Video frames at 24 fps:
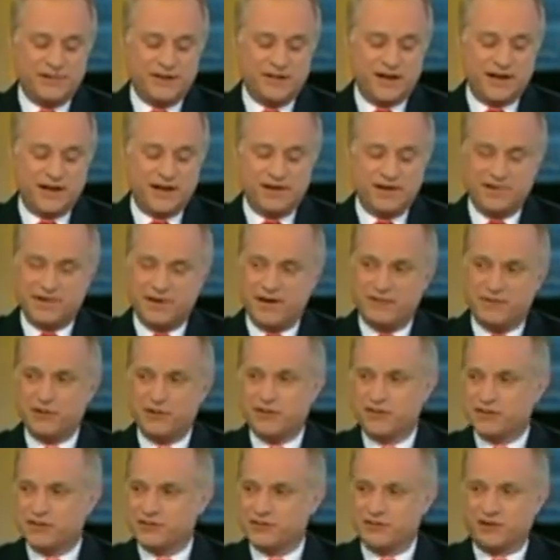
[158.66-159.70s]
uh,
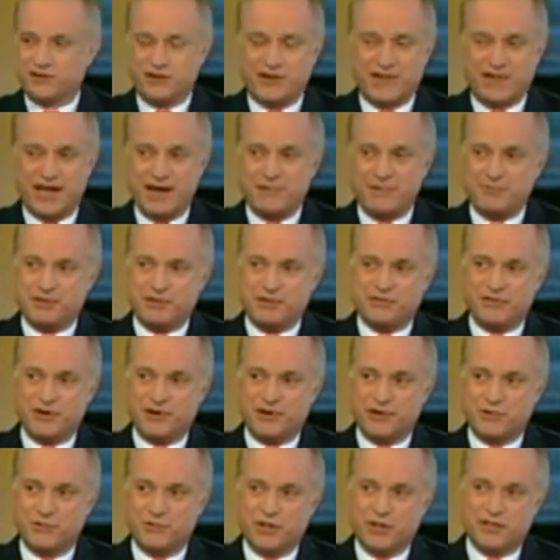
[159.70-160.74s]
everything started happening
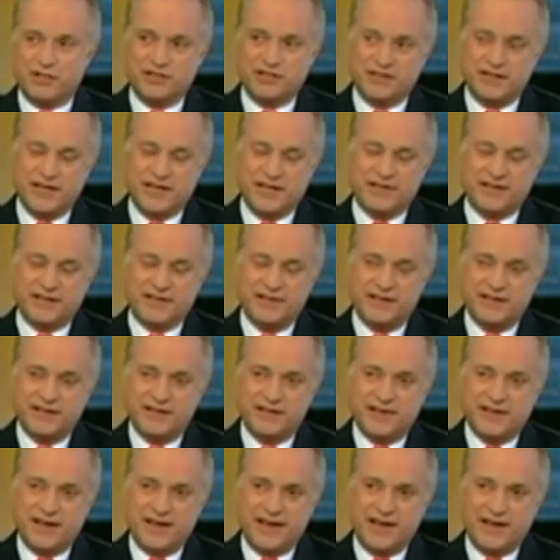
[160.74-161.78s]
very quickly. And
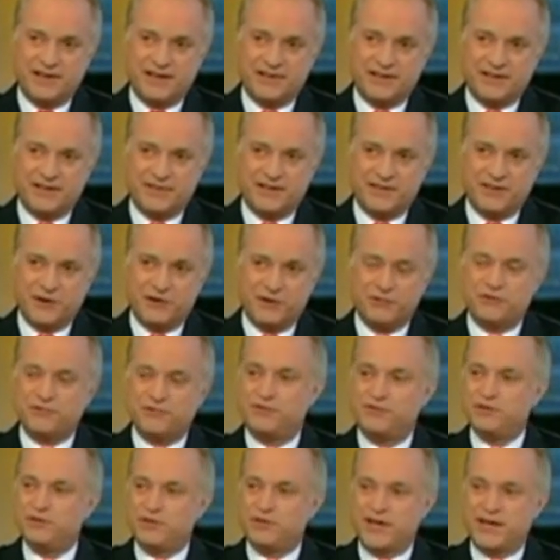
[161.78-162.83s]
and those
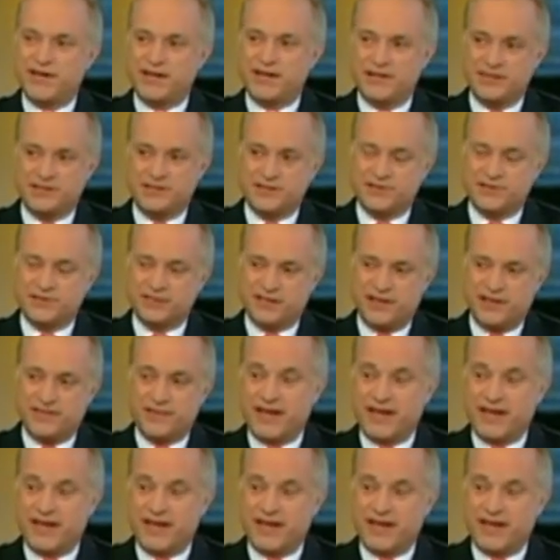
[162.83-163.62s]
few days and